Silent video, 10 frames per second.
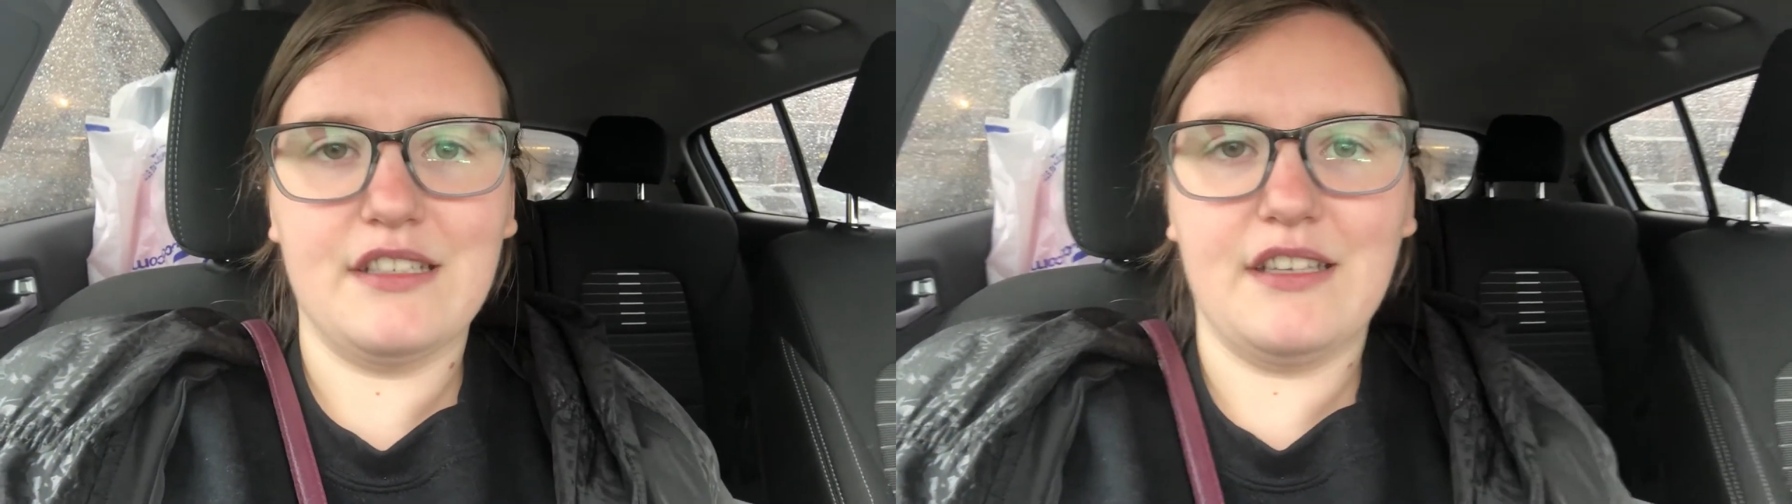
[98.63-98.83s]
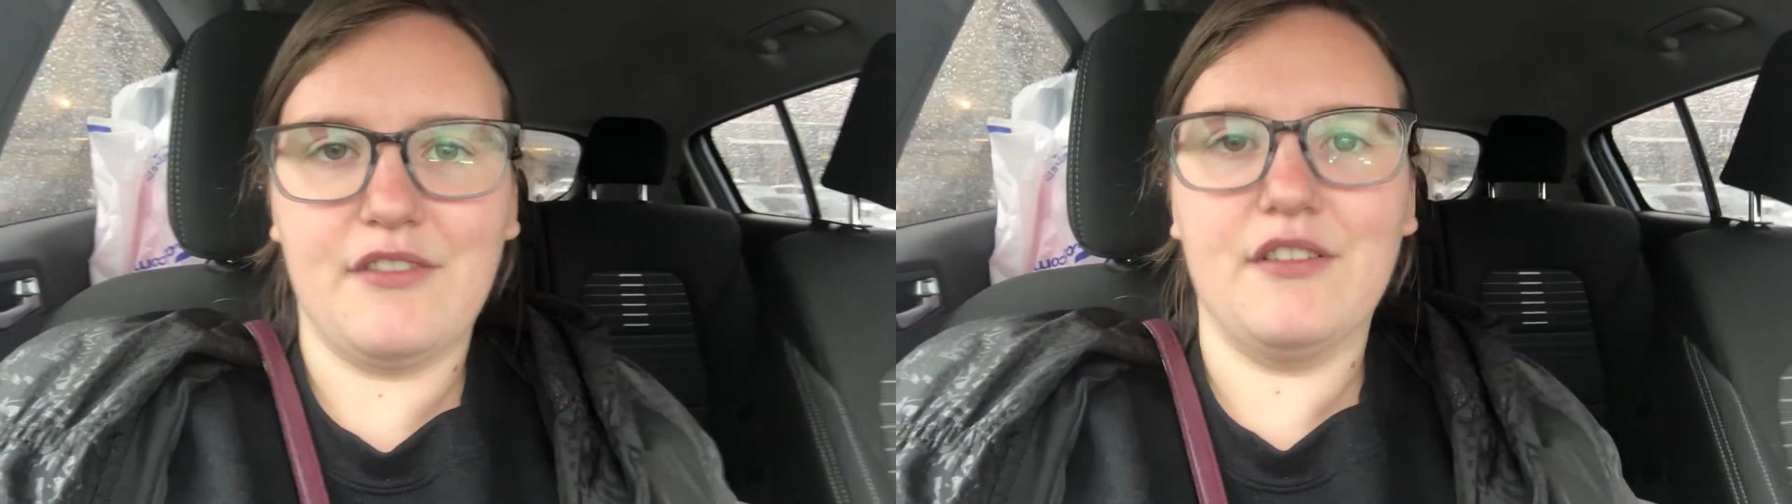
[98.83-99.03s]

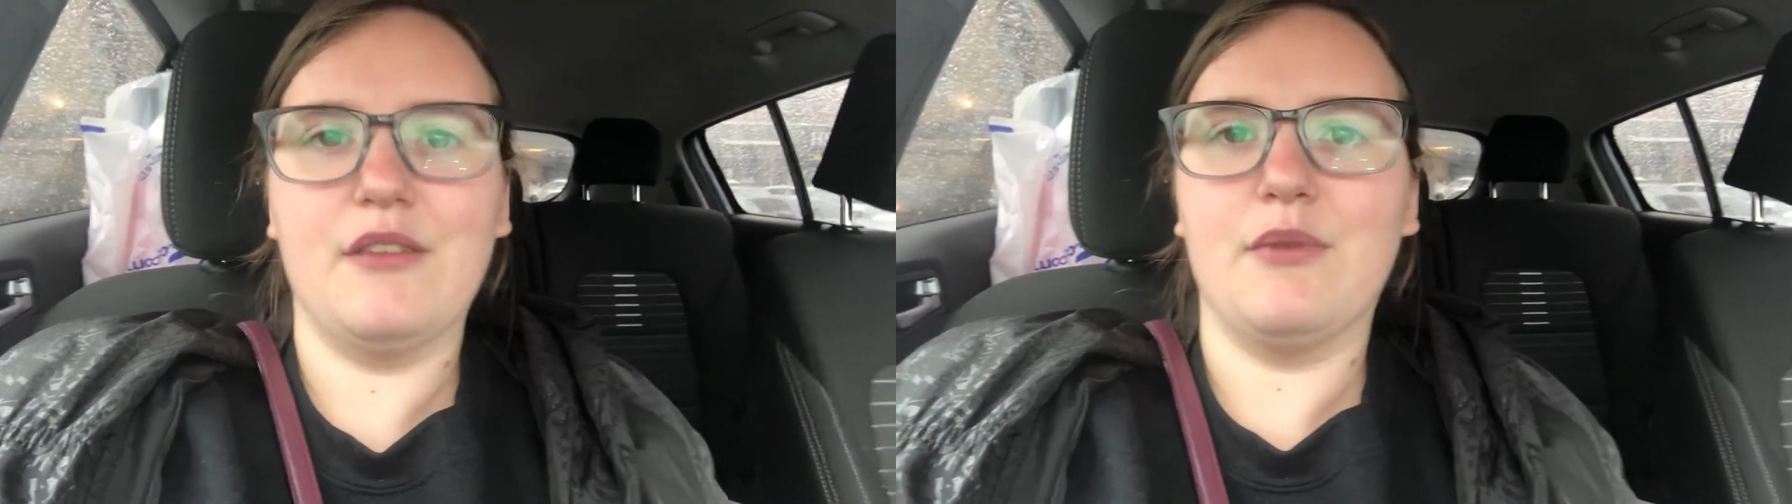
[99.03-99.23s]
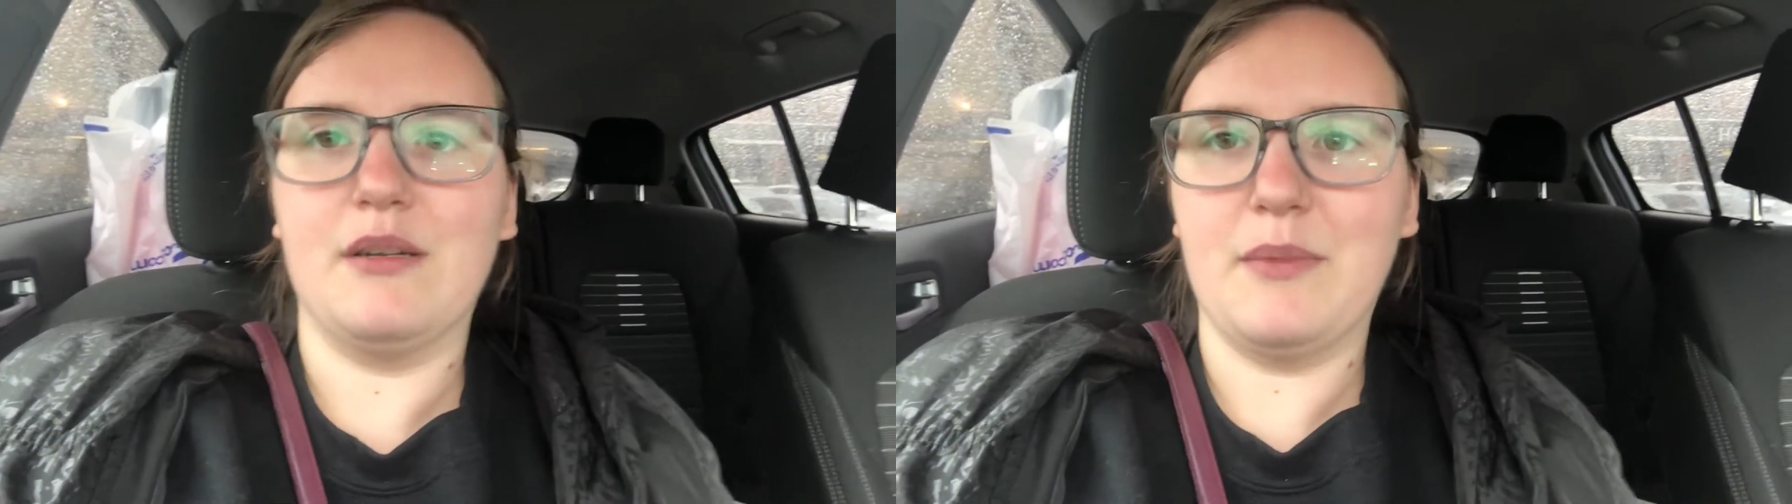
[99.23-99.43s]
and
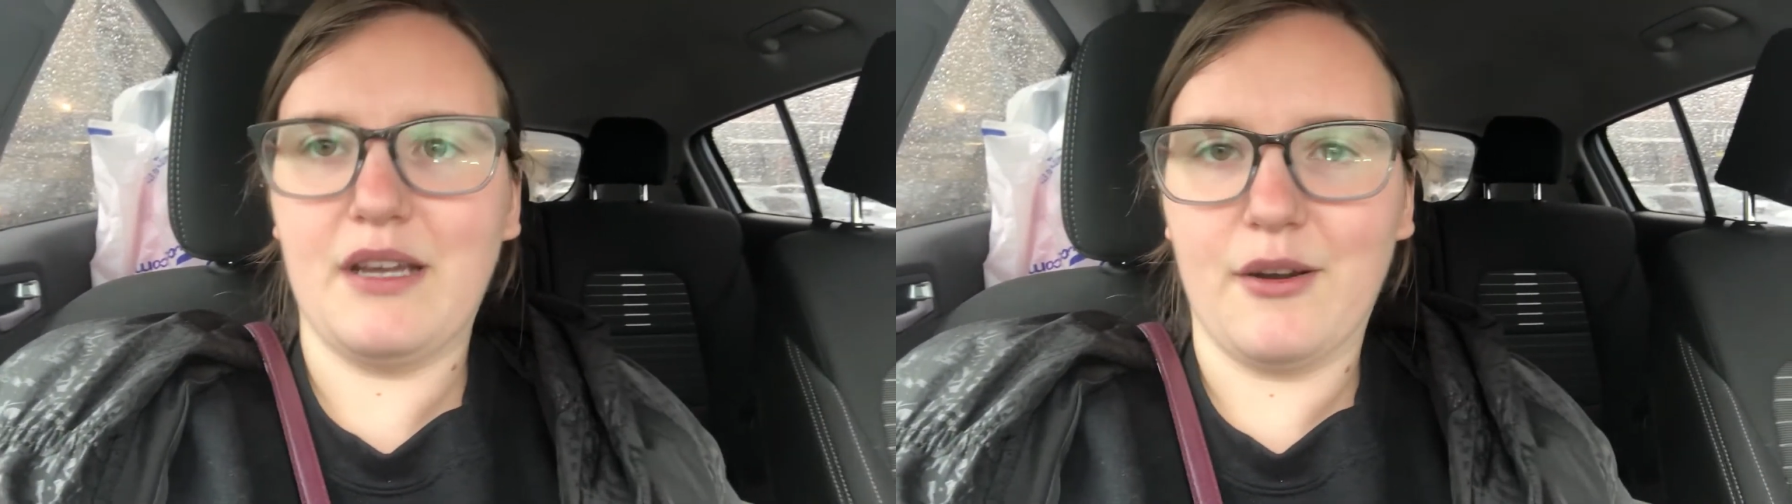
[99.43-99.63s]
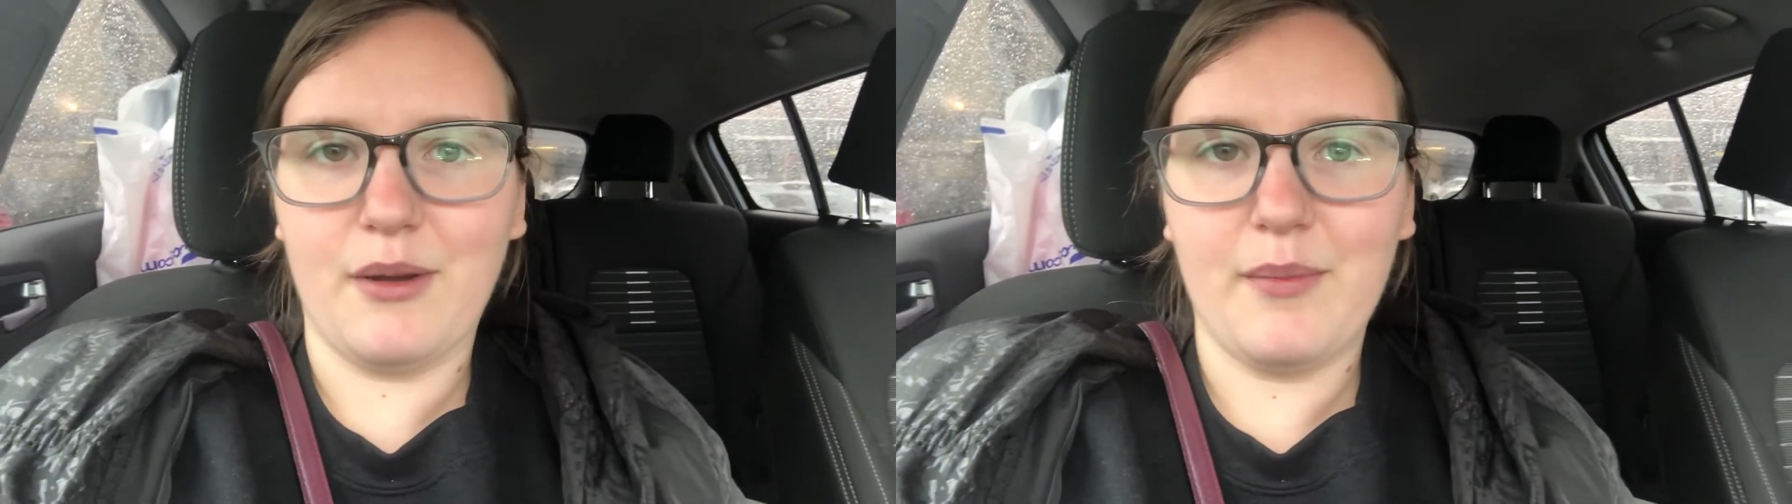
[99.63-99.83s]
definitely want to make our way